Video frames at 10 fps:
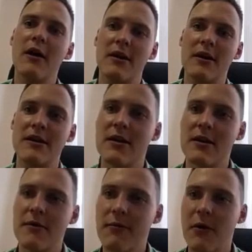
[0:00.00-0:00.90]

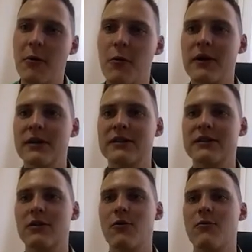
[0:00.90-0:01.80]
Indian
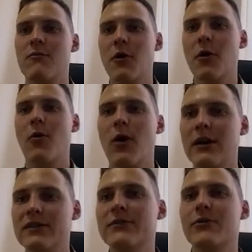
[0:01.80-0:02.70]
followers who follow
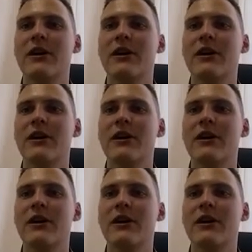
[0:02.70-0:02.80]
us, who